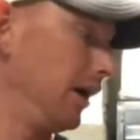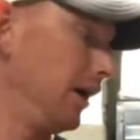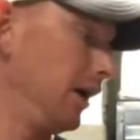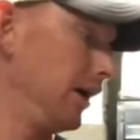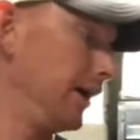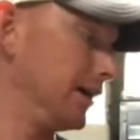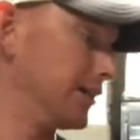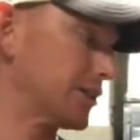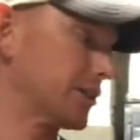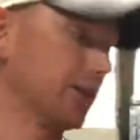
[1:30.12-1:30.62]

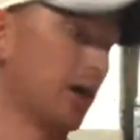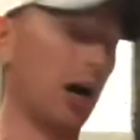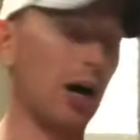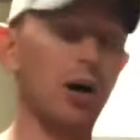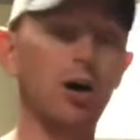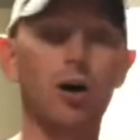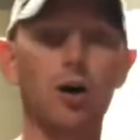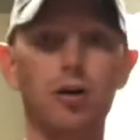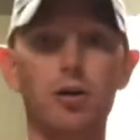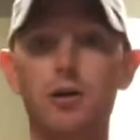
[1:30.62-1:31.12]
It's not
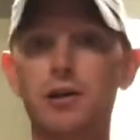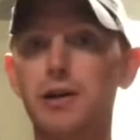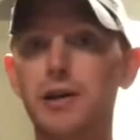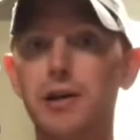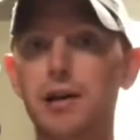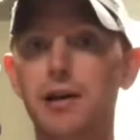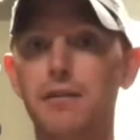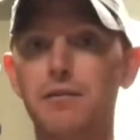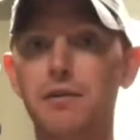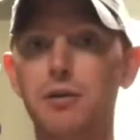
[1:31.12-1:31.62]
hardened.
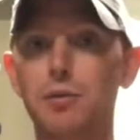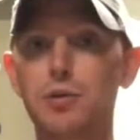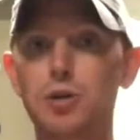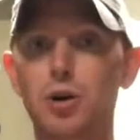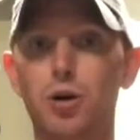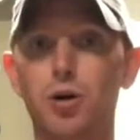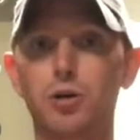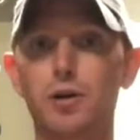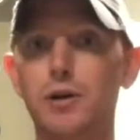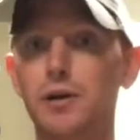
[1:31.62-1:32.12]
If it was
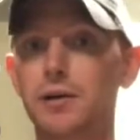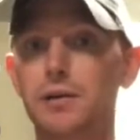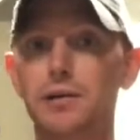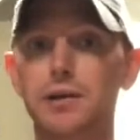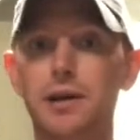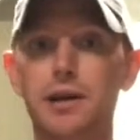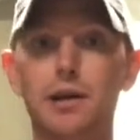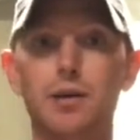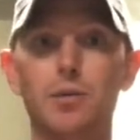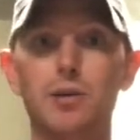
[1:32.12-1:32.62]
hardened,
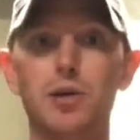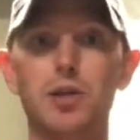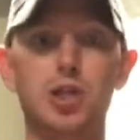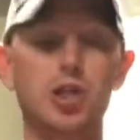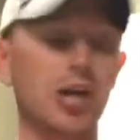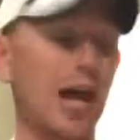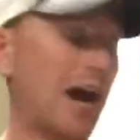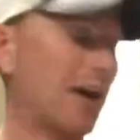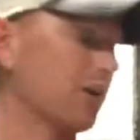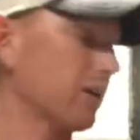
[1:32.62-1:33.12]
it would
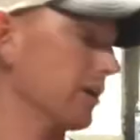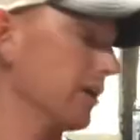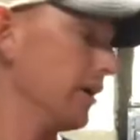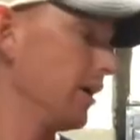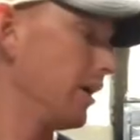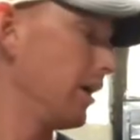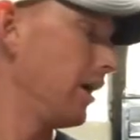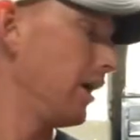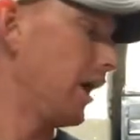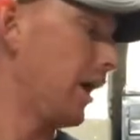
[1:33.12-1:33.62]
shatter.
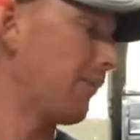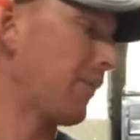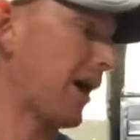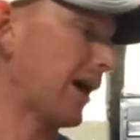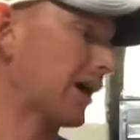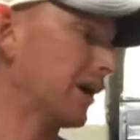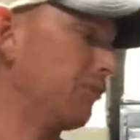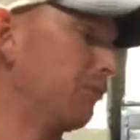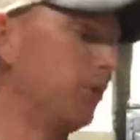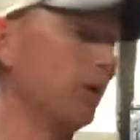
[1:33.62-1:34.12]
I'm not
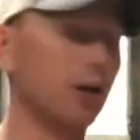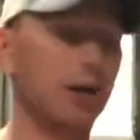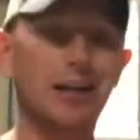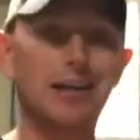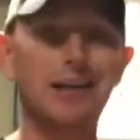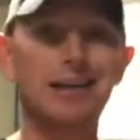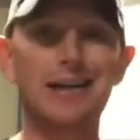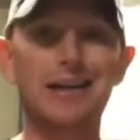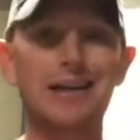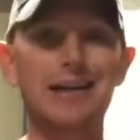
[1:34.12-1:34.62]
going to put
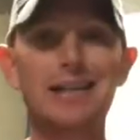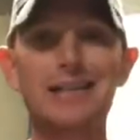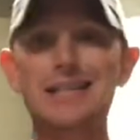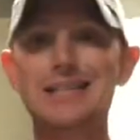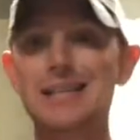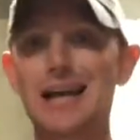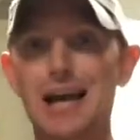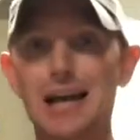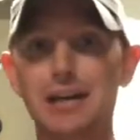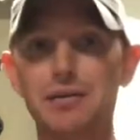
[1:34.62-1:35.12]
anything
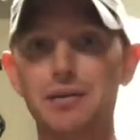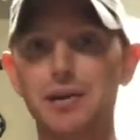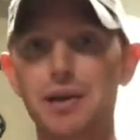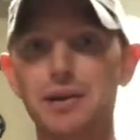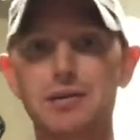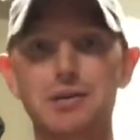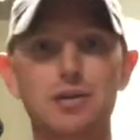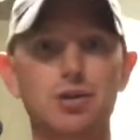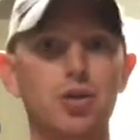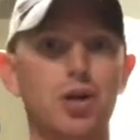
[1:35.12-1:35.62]
inside of it
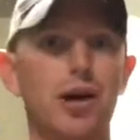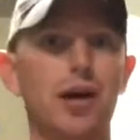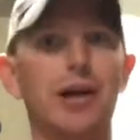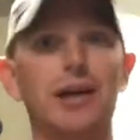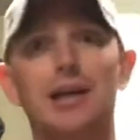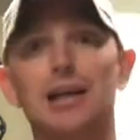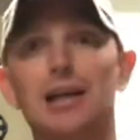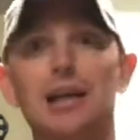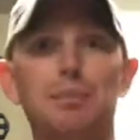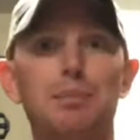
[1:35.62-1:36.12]
to try and
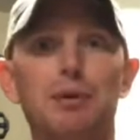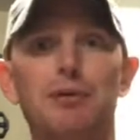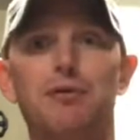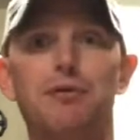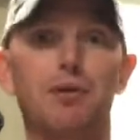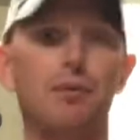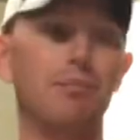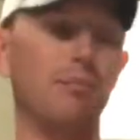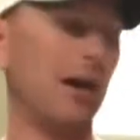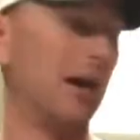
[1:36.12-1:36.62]
keep it
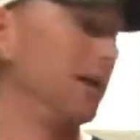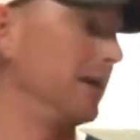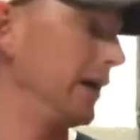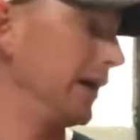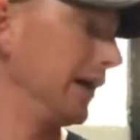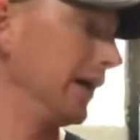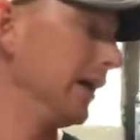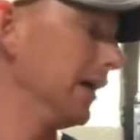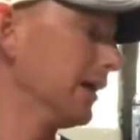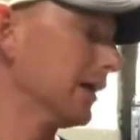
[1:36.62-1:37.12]
from
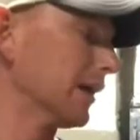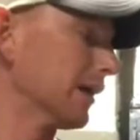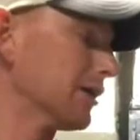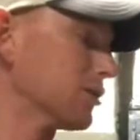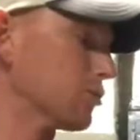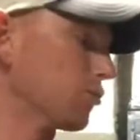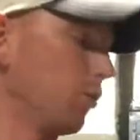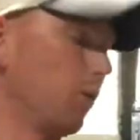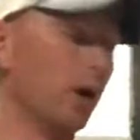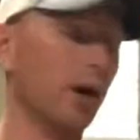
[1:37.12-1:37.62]
bending because,
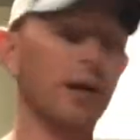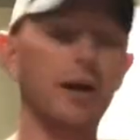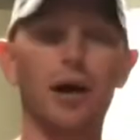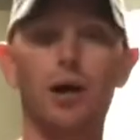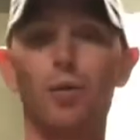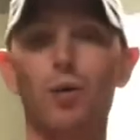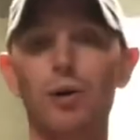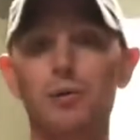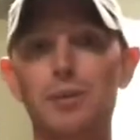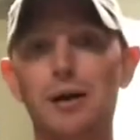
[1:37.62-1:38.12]
one, I
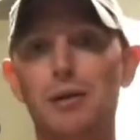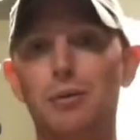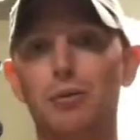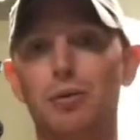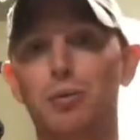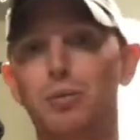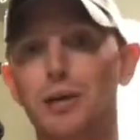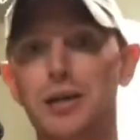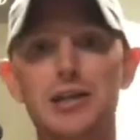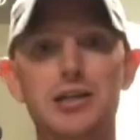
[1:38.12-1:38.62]
want to be able to
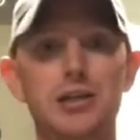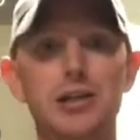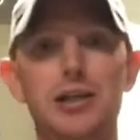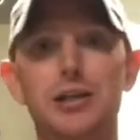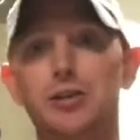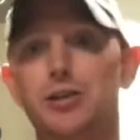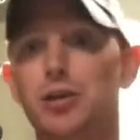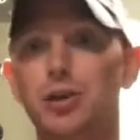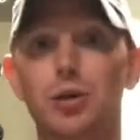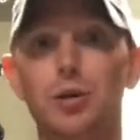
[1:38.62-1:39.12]
replace it, and
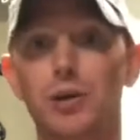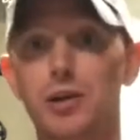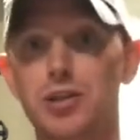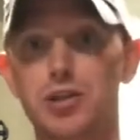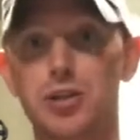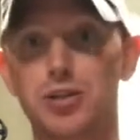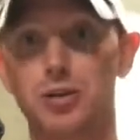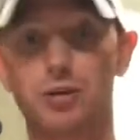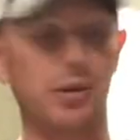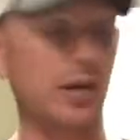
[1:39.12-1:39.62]
two, I just
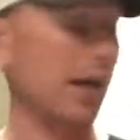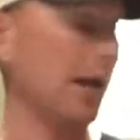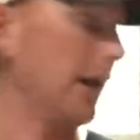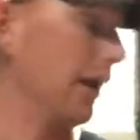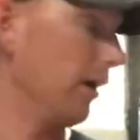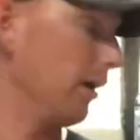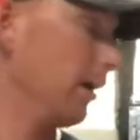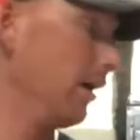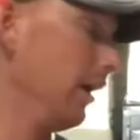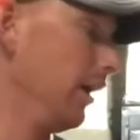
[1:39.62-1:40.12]
don't
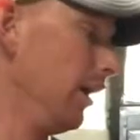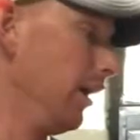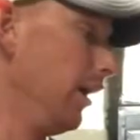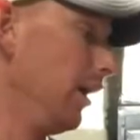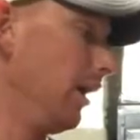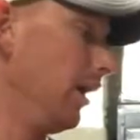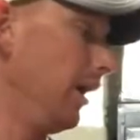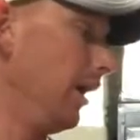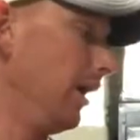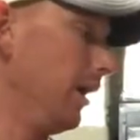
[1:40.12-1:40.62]
care.
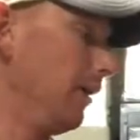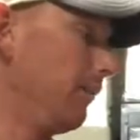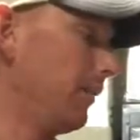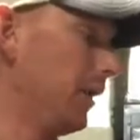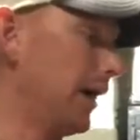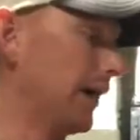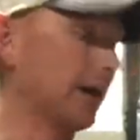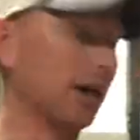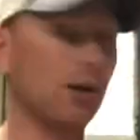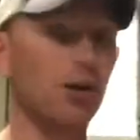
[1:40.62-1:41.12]

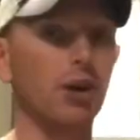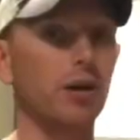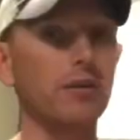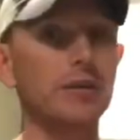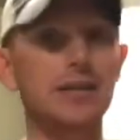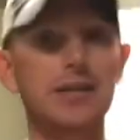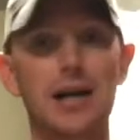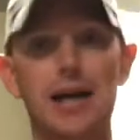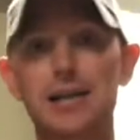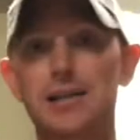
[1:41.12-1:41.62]
I can call these
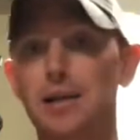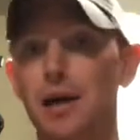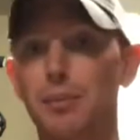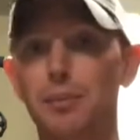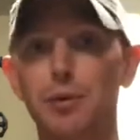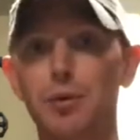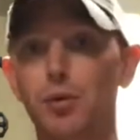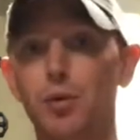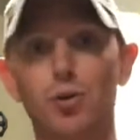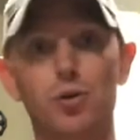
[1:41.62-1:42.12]
guys up
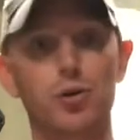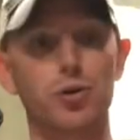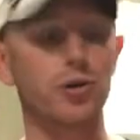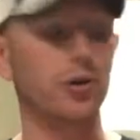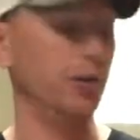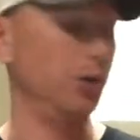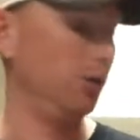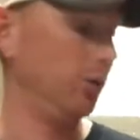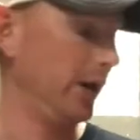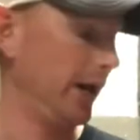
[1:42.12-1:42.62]
and order a
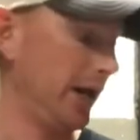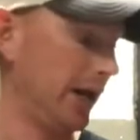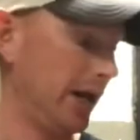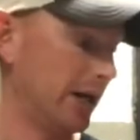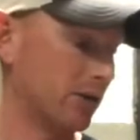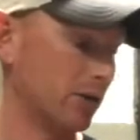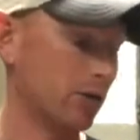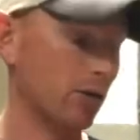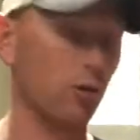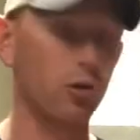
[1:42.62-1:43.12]
new head
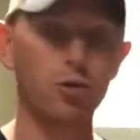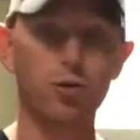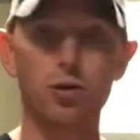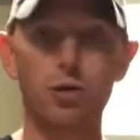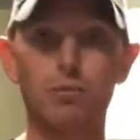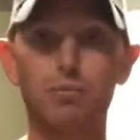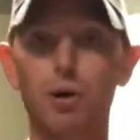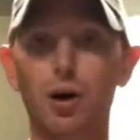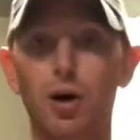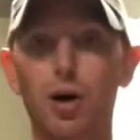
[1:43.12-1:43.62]
or order a
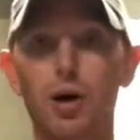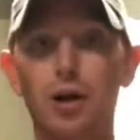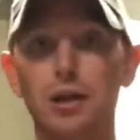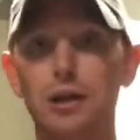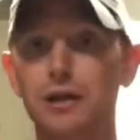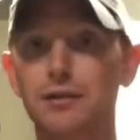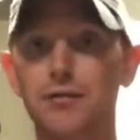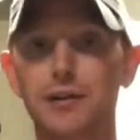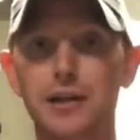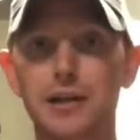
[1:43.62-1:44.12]
ball
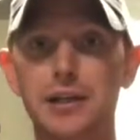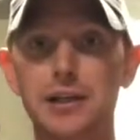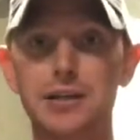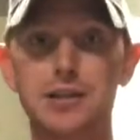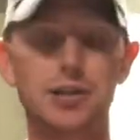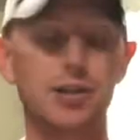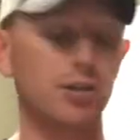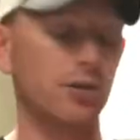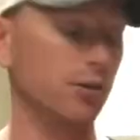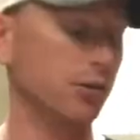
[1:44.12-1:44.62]
if I need
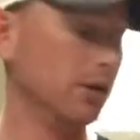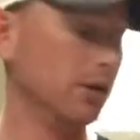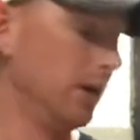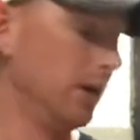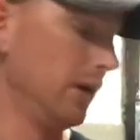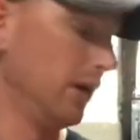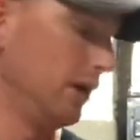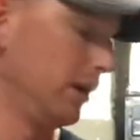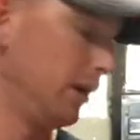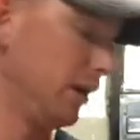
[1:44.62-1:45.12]
to,
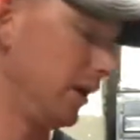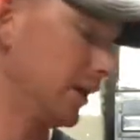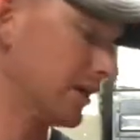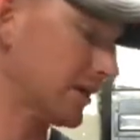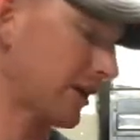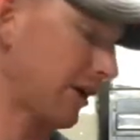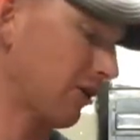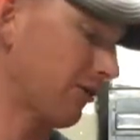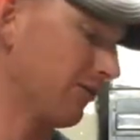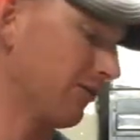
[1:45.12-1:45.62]

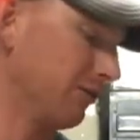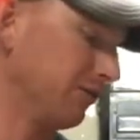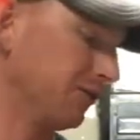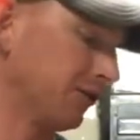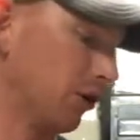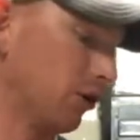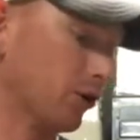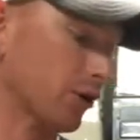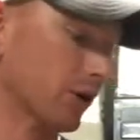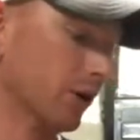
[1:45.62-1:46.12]
styrofoam
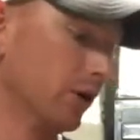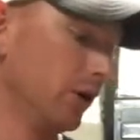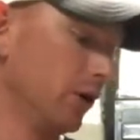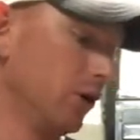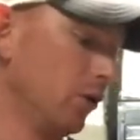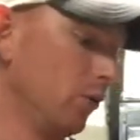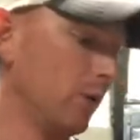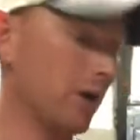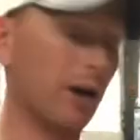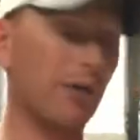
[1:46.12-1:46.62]
floater,
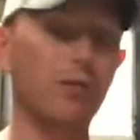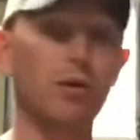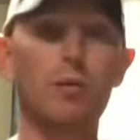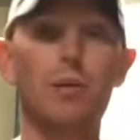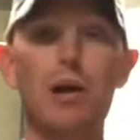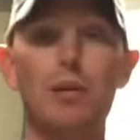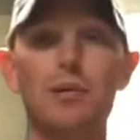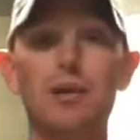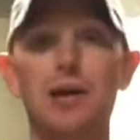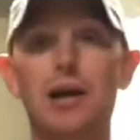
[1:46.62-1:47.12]
whatever it
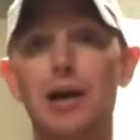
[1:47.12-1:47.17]
may be.